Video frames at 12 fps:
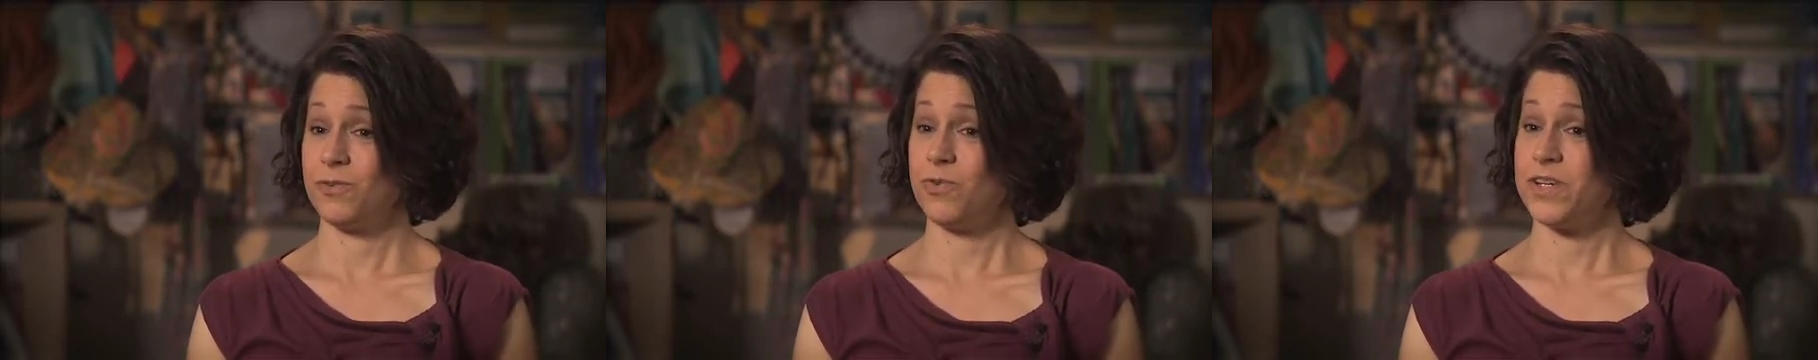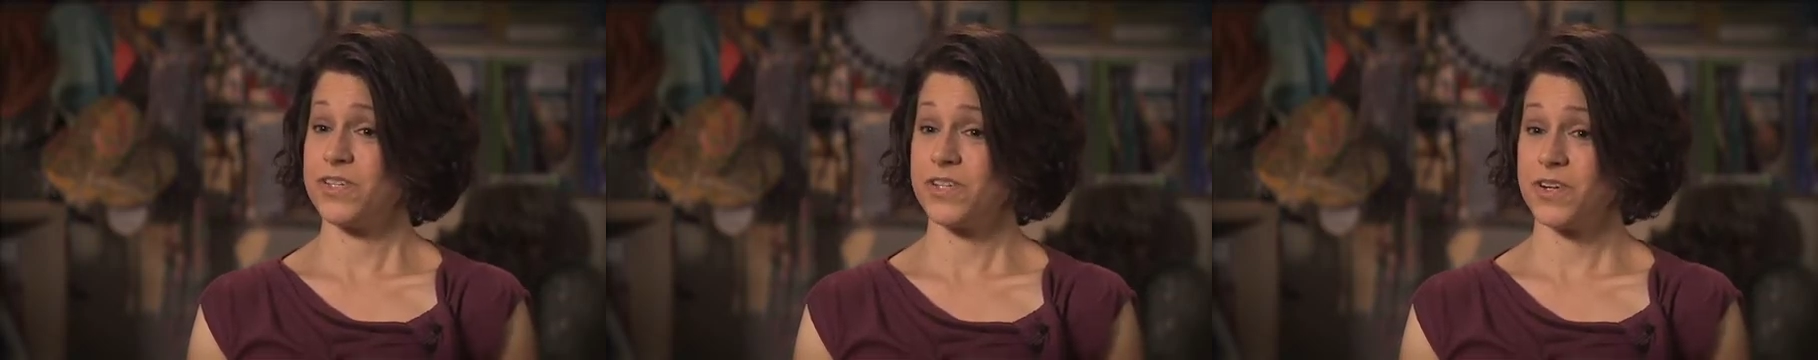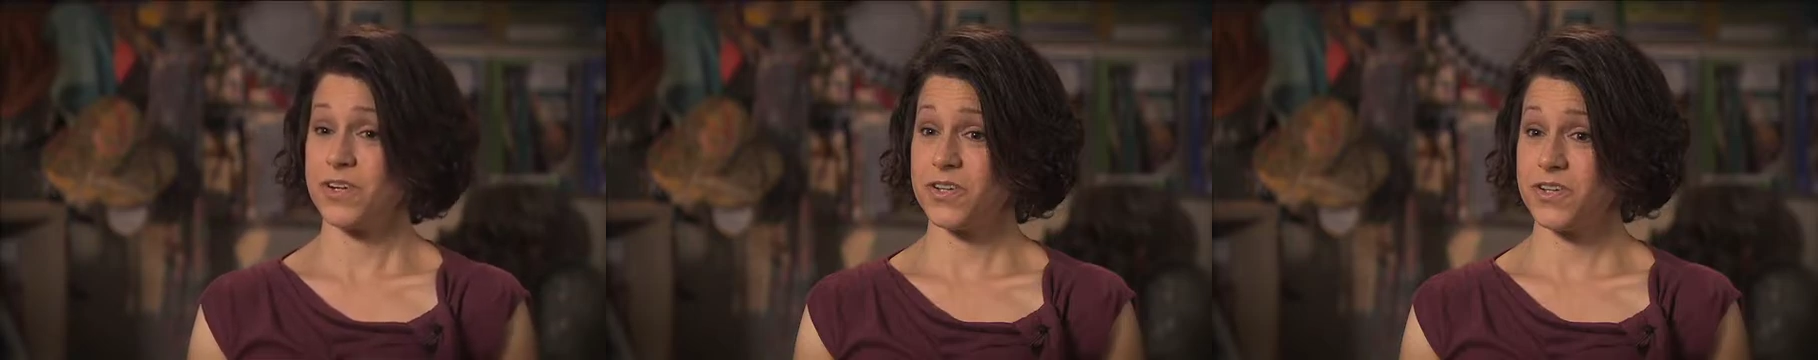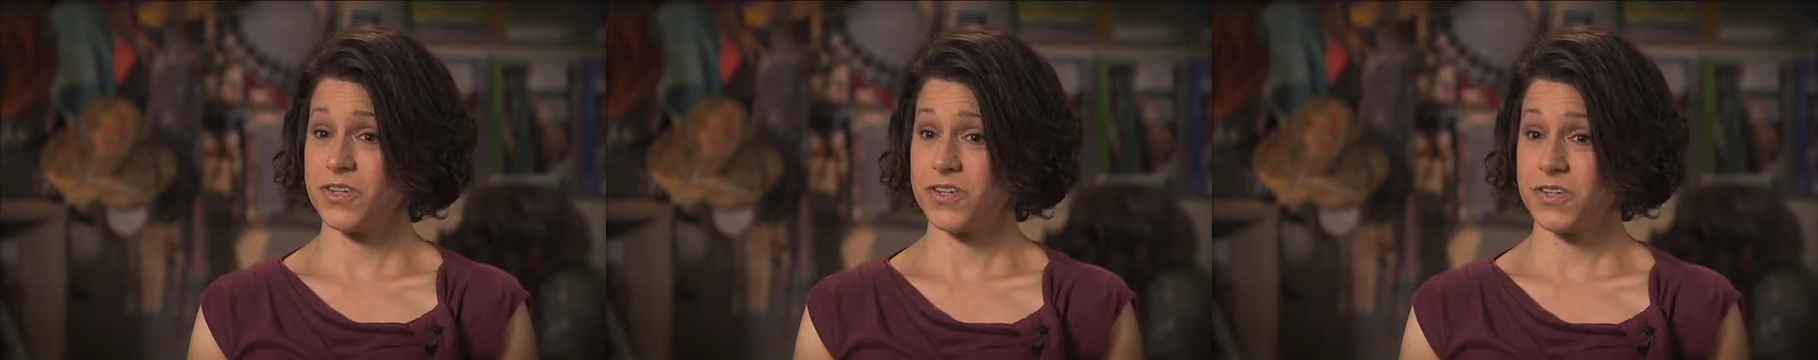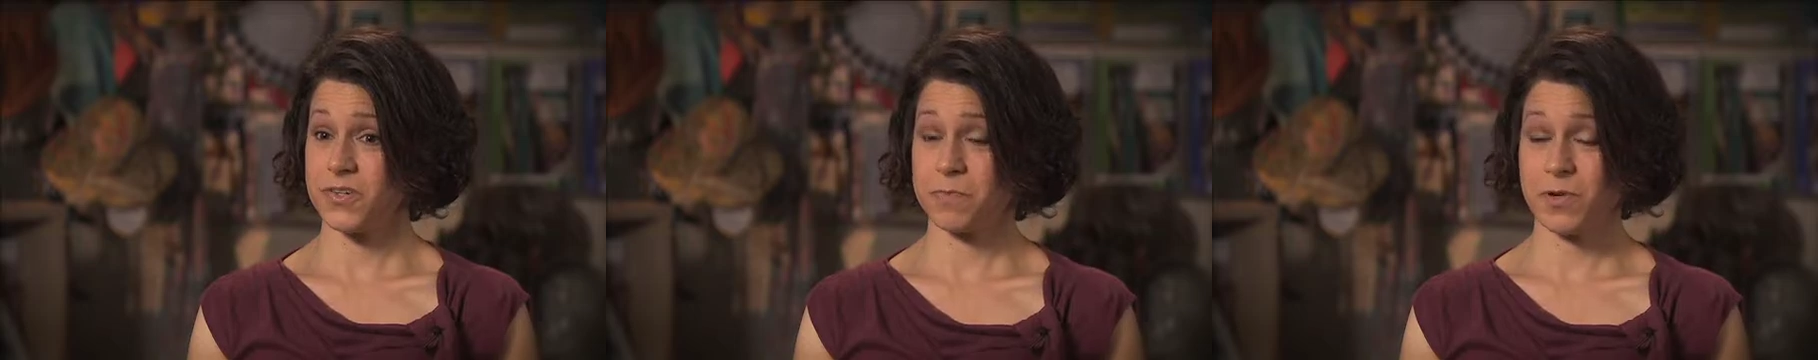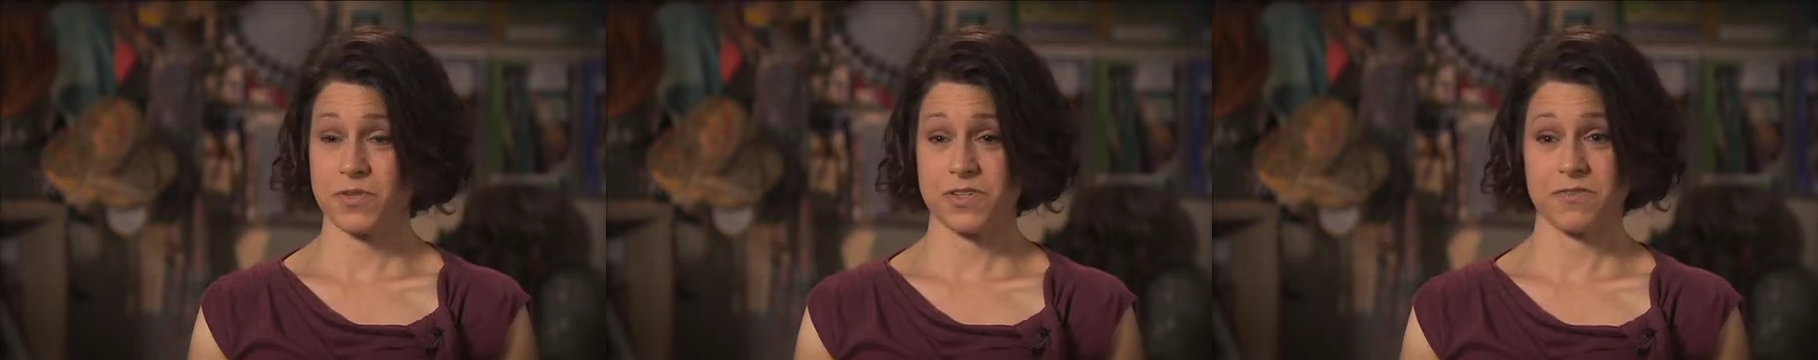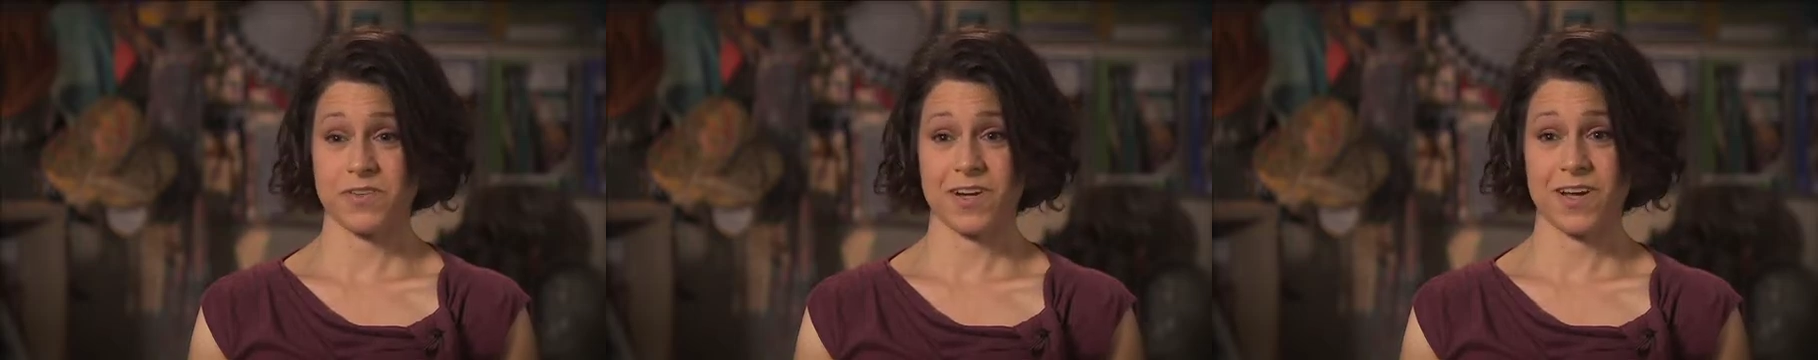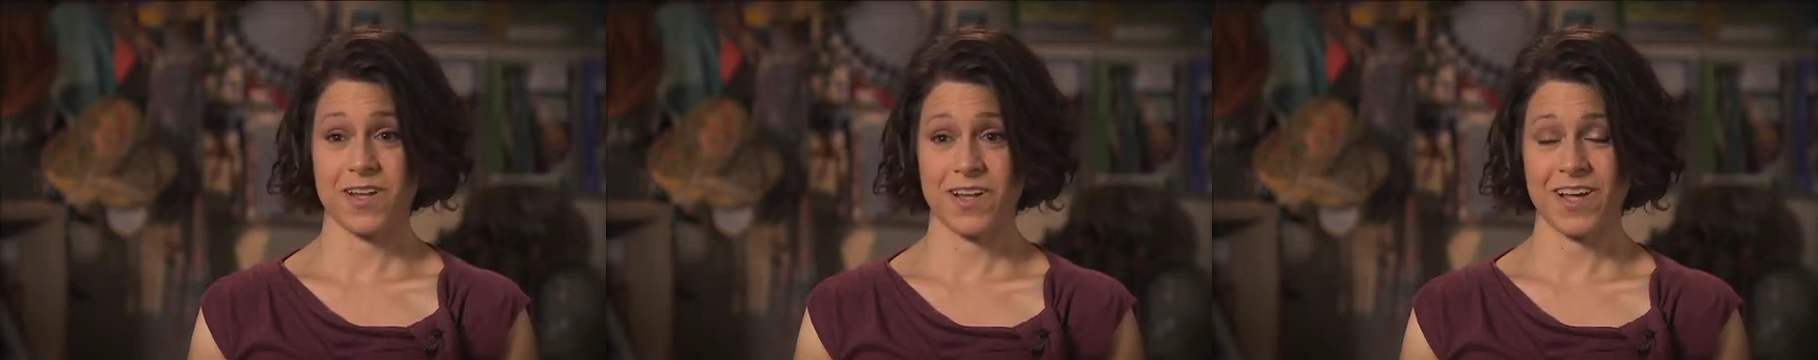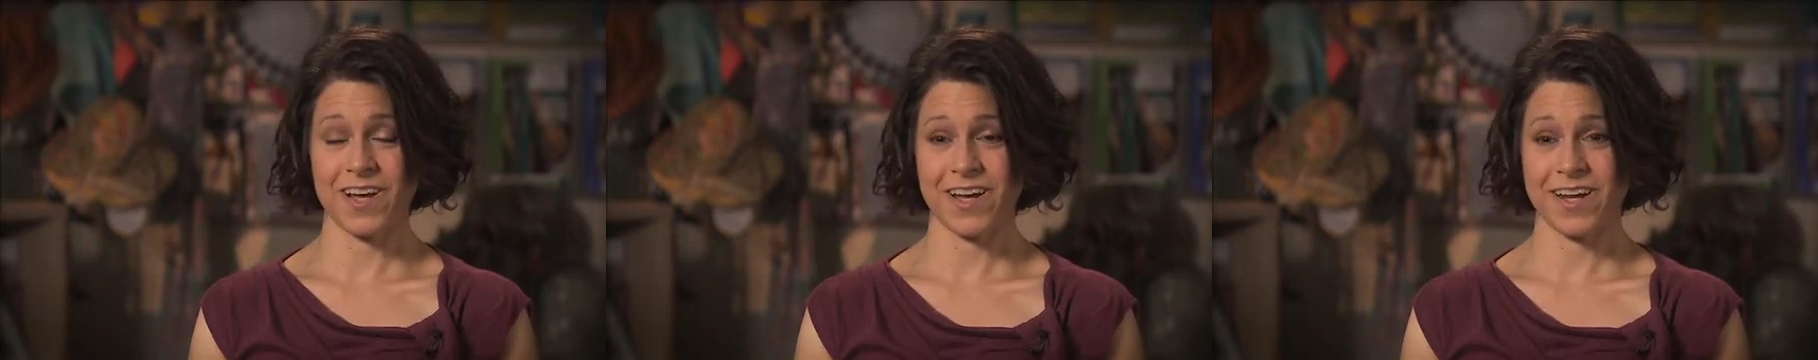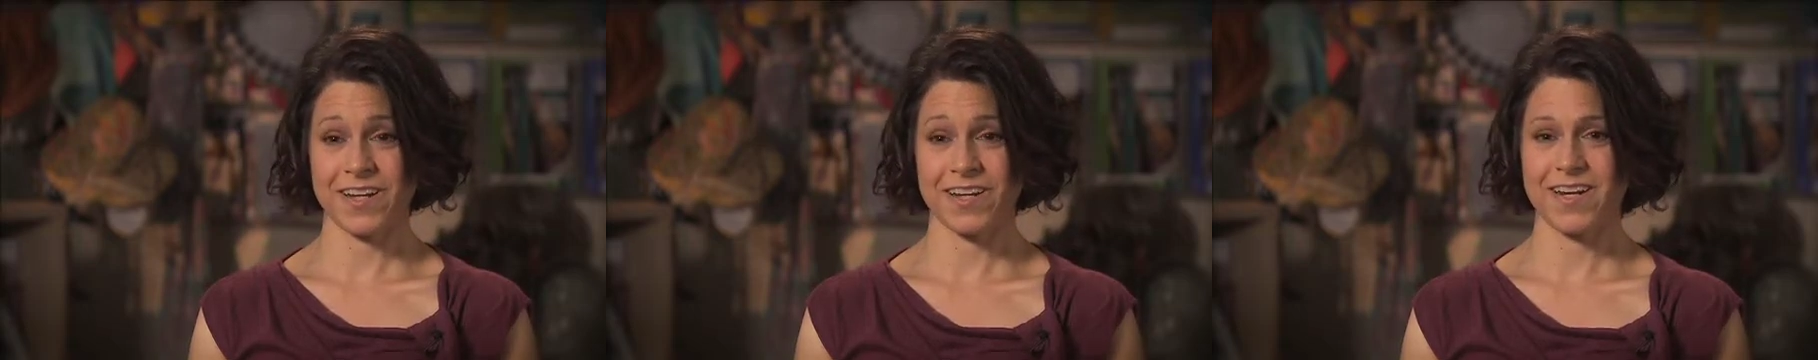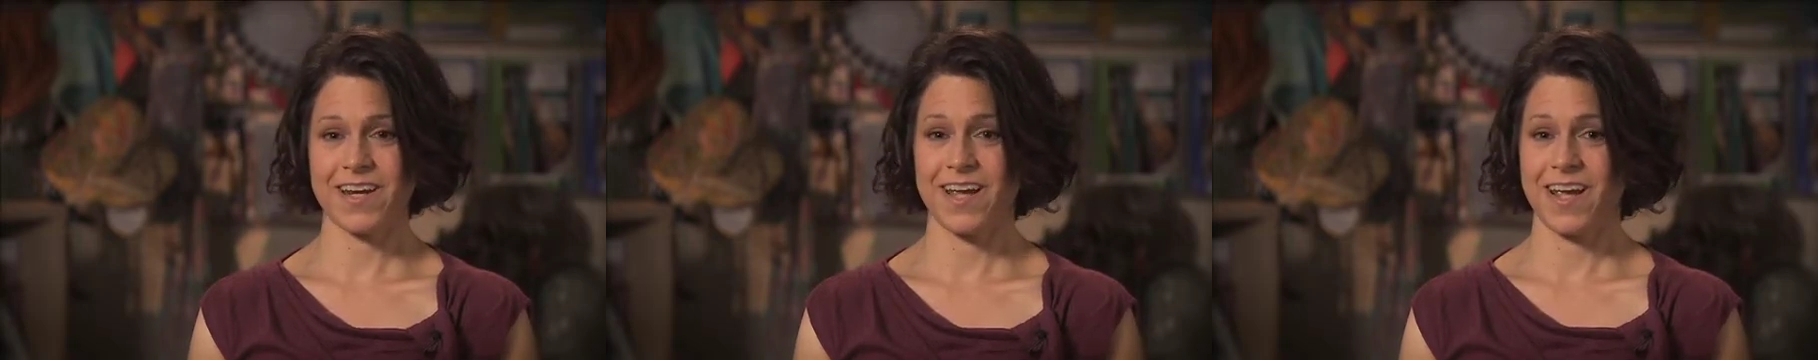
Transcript: research, most of it online,